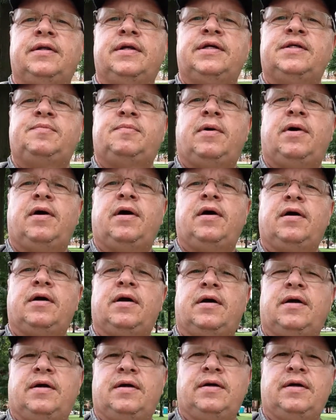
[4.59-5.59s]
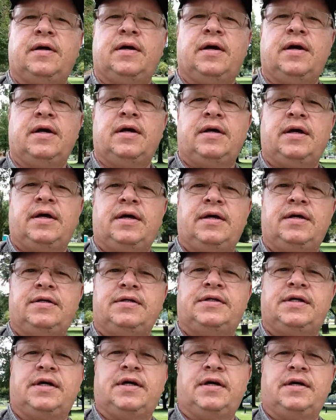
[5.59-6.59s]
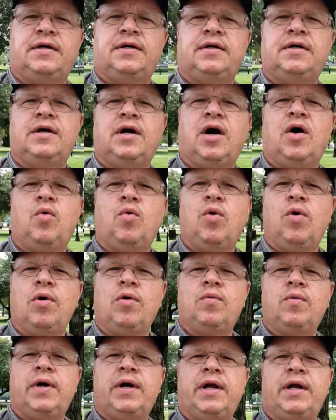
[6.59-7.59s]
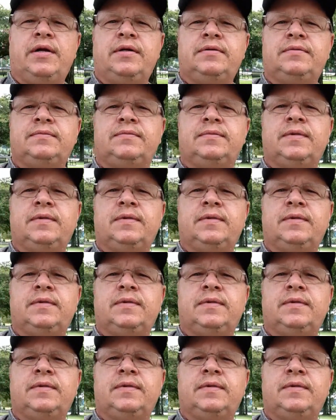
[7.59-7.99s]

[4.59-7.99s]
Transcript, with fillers: This park is uh, award-winning.